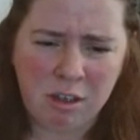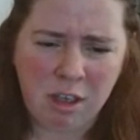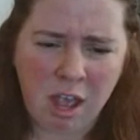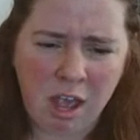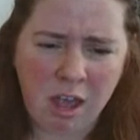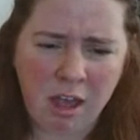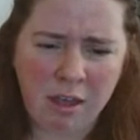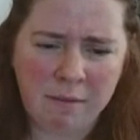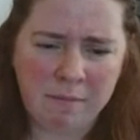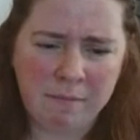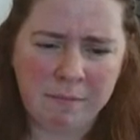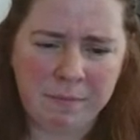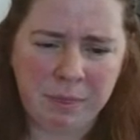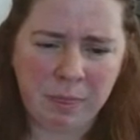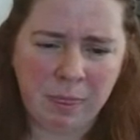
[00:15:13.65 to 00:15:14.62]

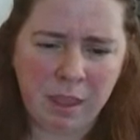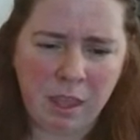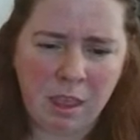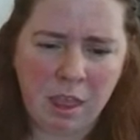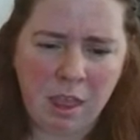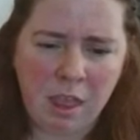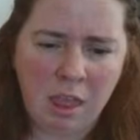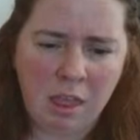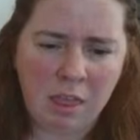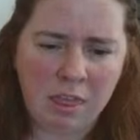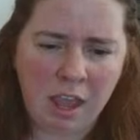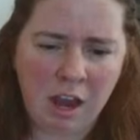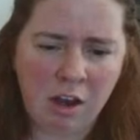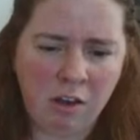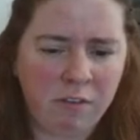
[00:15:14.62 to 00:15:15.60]
Um,
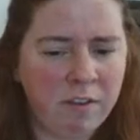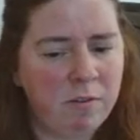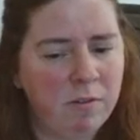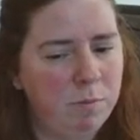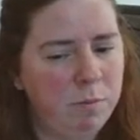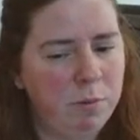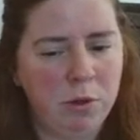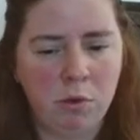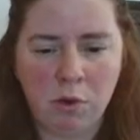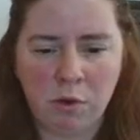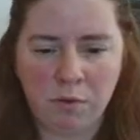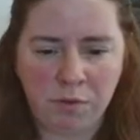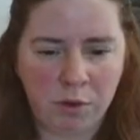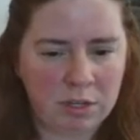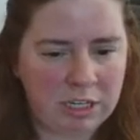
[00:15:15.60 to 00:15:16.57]
there's this
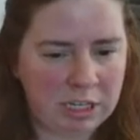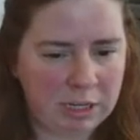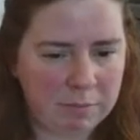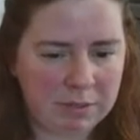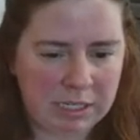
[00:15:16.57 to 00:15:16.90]
beautiful deep